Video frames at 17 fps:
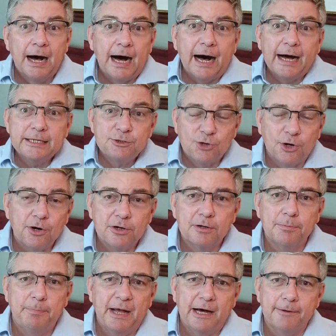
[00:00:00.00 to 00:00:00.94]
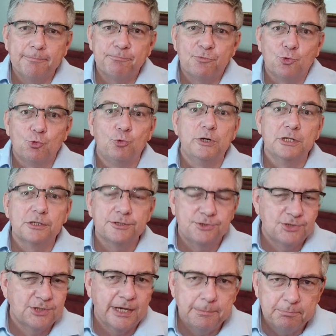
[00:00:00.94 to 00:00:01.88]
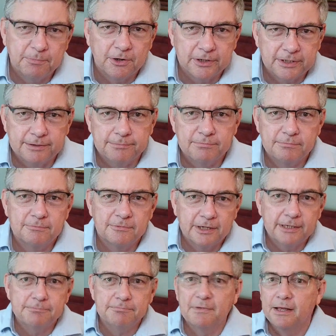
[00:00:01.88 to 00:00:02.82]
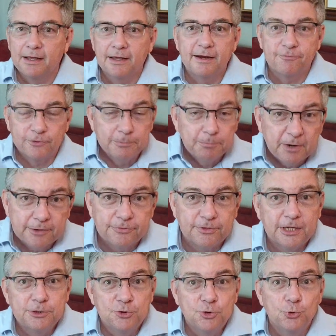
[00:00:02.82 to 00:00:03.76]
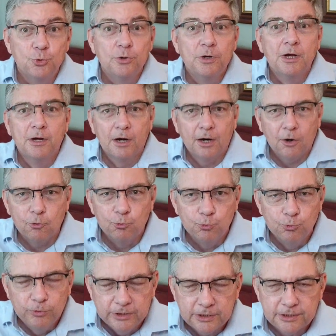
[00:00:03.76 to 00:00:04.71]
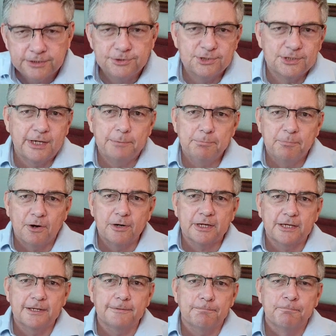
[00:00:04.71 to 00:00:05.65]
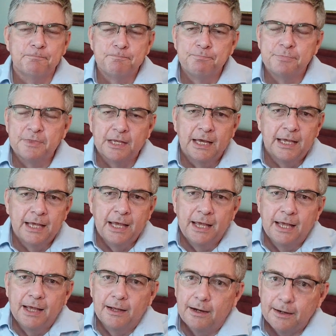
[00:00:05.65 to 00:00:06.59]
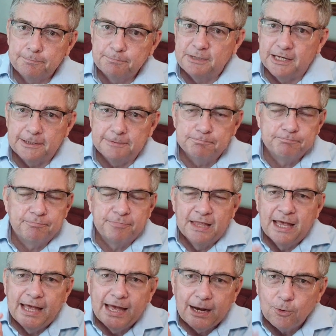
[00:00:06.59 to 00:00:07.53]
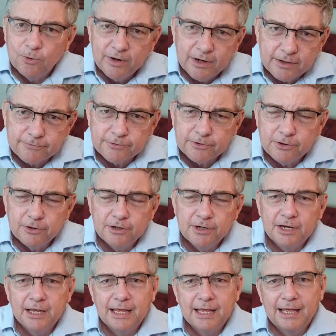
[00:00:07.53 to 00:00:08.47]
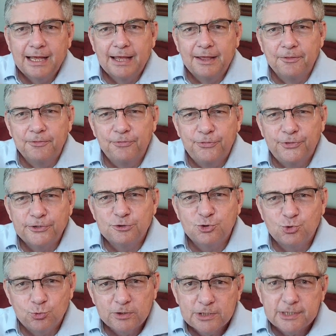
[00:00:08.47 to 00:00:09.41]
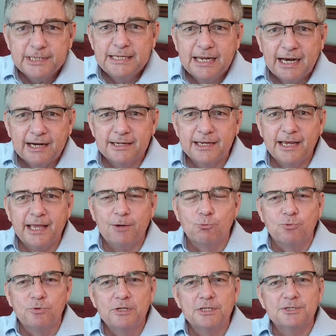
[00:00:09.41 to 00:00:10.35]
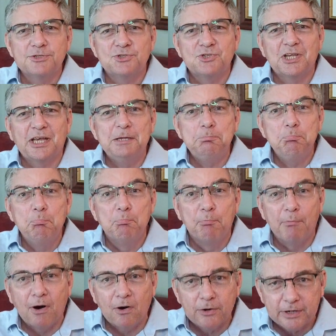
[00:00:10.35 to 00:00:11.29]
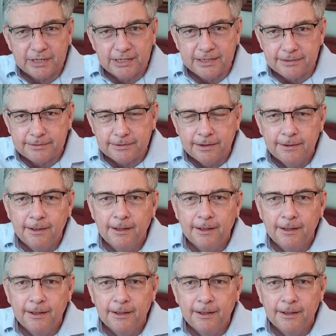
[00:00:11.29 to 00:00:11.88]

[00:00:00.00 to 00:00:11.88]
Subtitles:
I talk about the real estate market, right? Every month I do a real estate market update. However, there's really not a real estate market.